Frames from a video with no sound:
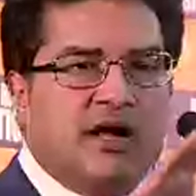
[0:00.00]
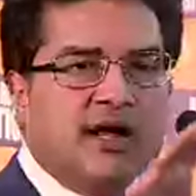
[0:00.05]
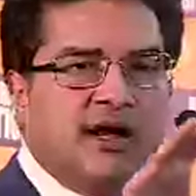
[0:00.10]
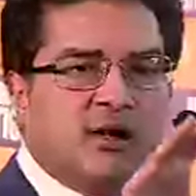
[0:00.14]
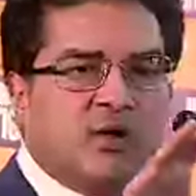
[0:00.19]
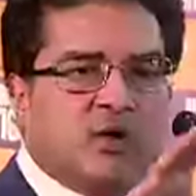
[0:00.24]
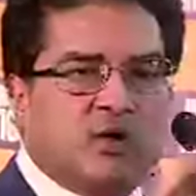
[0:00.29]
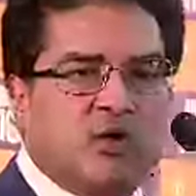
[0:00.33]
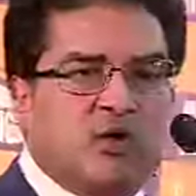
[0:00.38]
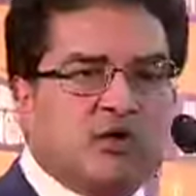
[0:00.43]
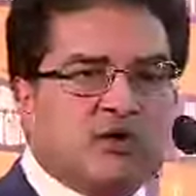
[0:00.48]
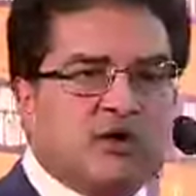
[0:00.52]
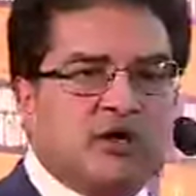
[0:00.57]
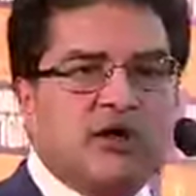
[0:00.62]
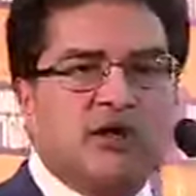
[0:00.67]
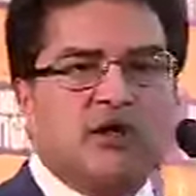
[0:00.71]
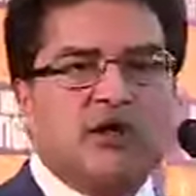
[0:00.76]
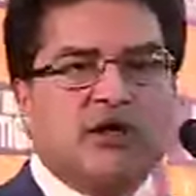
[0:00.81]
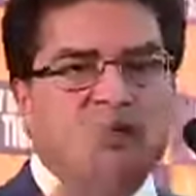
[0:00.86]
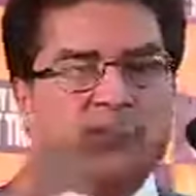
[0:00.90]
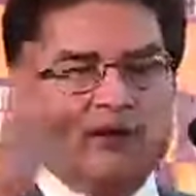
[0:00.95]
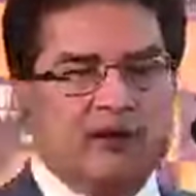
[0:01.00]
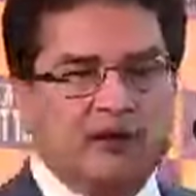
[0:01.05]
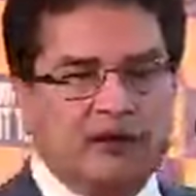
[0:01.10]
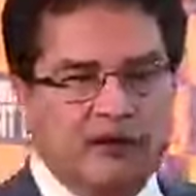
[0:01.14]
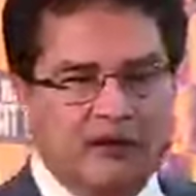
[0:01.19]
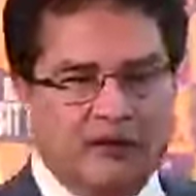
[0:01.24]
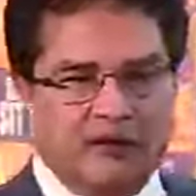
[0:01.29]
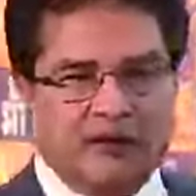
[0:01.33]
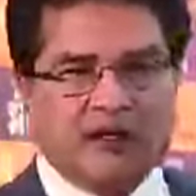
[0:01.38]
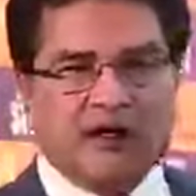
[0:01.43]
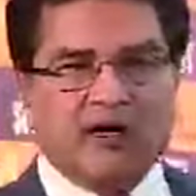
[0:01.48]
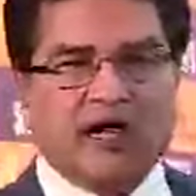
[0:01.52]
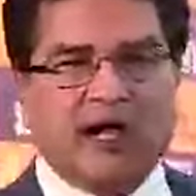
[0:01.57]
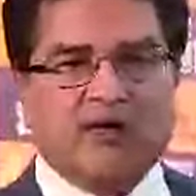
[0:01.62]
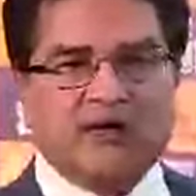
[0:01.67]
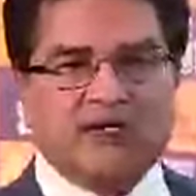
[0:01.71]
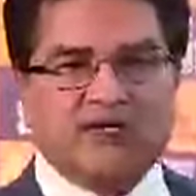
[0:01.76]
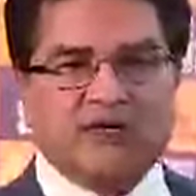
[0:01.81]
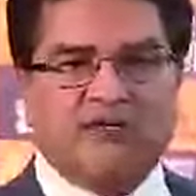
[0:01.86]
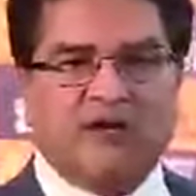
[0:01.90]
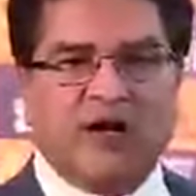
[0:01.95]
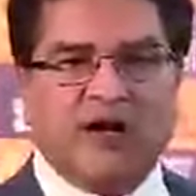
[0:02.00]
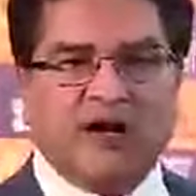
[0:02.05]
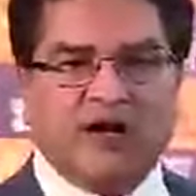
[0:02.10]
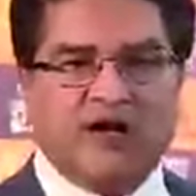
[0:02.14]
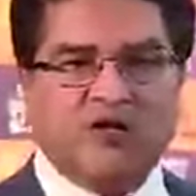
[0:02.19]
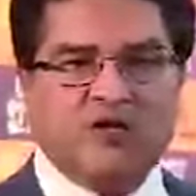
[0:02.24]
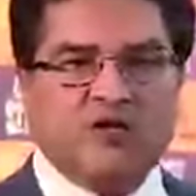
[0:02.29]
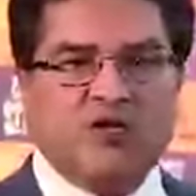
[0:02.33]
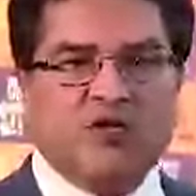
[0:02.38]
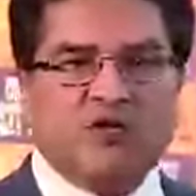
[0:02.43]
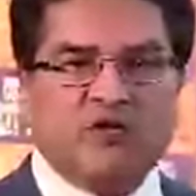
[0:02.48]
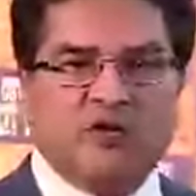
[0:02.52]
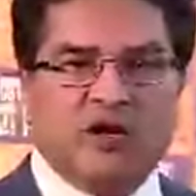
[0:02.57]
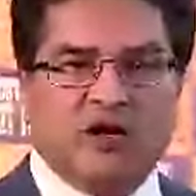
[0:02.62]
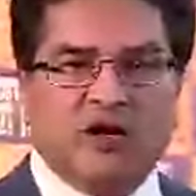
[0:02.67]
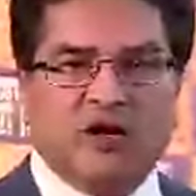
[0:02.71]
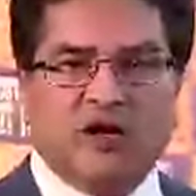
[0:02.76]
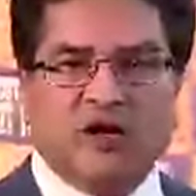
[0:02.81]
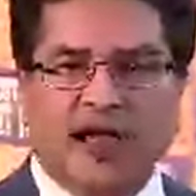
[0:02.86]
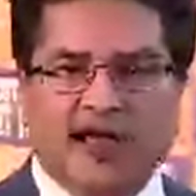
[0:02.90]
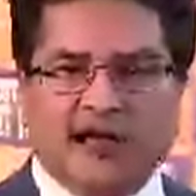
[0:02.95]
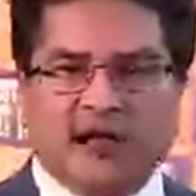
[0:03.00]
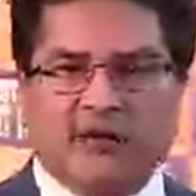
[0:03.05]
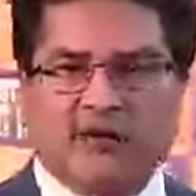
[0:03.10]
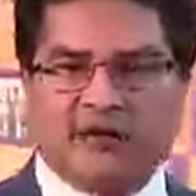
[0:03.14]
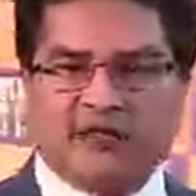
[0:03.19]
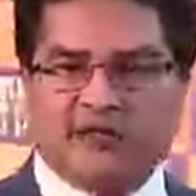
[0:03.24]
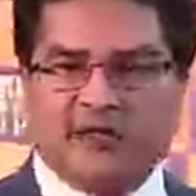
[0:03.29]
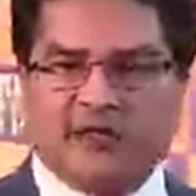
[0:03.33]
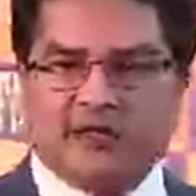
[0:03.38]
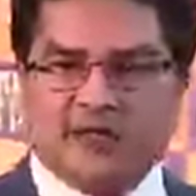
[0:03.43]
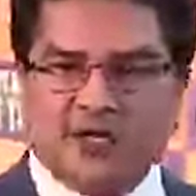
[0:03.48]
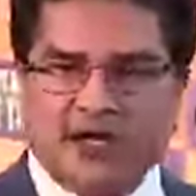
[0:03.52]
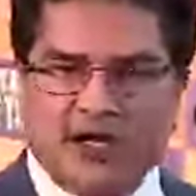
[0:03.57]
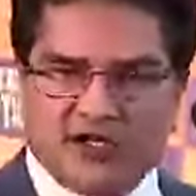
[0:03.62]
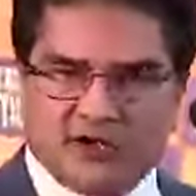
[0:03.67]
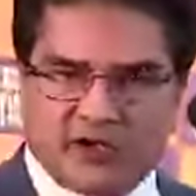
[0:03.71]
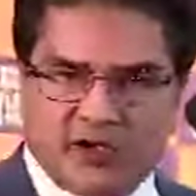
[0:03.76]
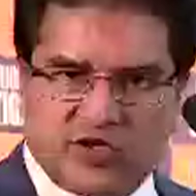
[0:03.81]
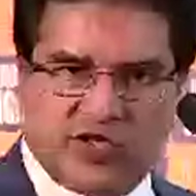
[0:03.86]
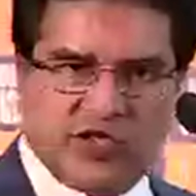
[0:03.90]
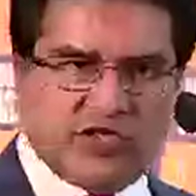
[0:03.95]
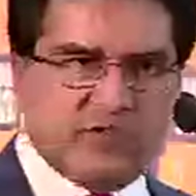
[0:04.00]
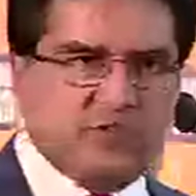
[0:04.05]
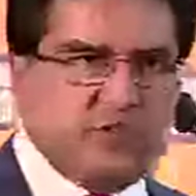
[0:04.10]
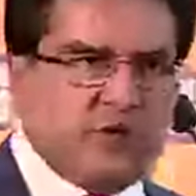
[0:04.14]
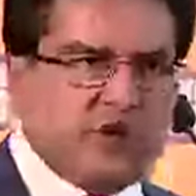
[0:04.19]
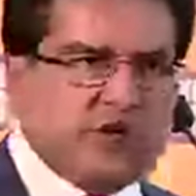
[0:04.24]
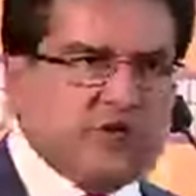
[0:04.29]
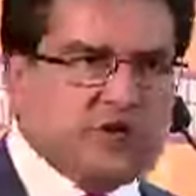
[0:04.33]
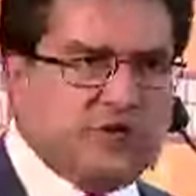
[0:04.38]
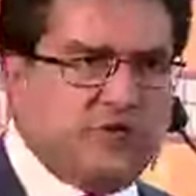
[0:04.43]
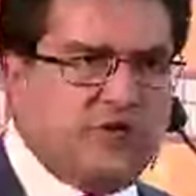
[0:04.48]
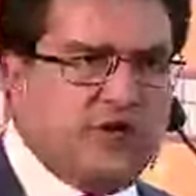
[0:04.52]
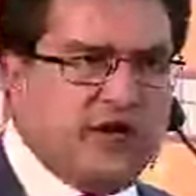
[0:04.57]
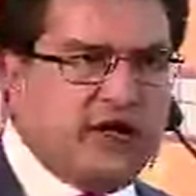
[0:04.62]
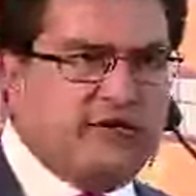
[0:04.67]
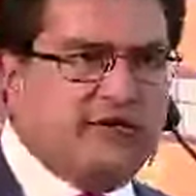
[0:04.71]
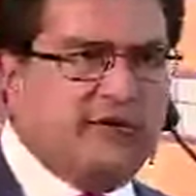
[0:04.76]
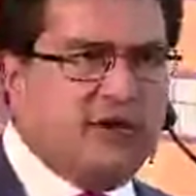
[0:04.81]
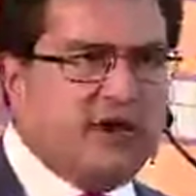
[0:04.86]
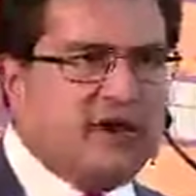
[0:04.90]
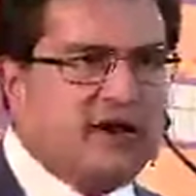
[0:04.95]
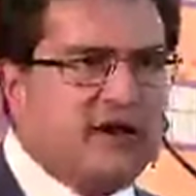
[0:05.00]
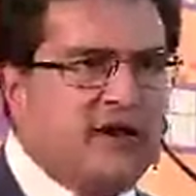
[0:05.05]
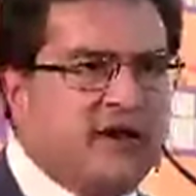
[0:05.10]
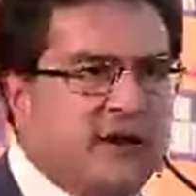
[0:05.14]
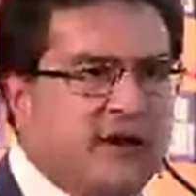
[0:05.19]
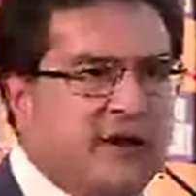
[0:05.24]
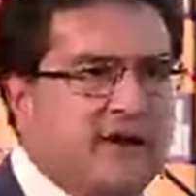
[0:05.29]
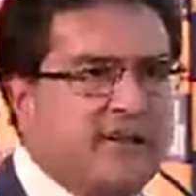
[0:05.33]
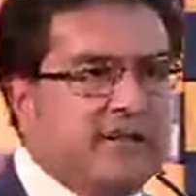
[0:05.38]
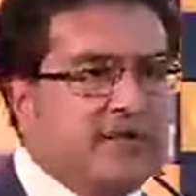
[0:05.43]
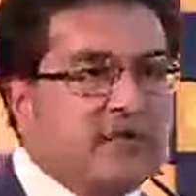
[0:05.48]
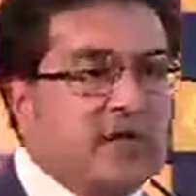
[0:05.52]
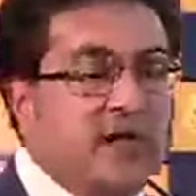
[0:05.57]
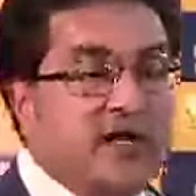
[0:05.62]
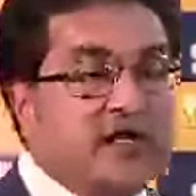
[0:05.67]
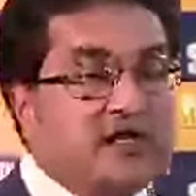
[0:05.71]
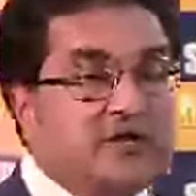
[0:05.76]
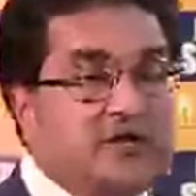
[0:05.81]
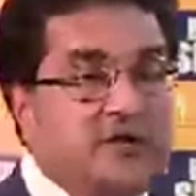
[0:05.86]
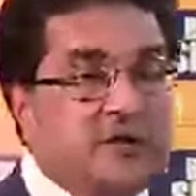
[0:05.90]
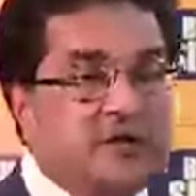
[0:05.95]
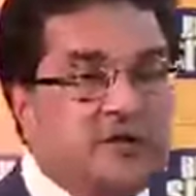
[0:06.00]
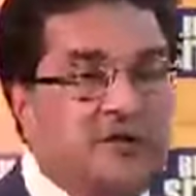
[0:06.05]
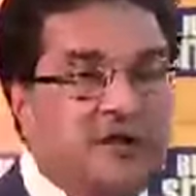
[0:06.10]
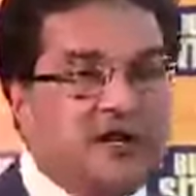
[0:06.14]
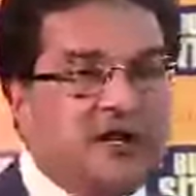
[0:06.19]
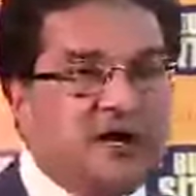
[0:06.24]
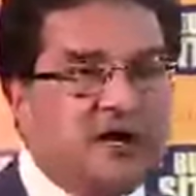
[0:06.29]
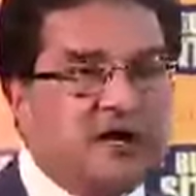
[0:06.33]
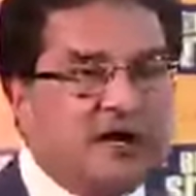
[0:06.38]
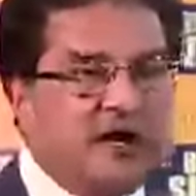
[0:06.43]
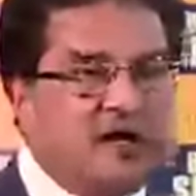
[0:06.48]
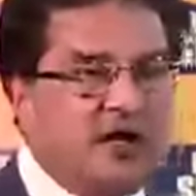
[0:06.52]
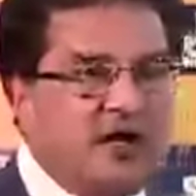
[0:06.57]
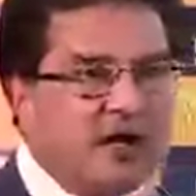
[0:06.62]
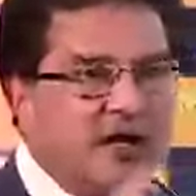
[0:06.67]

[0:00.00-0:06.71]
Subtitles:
growth in a diversified new line of business. So this book is very, very clear, and it's mathematical.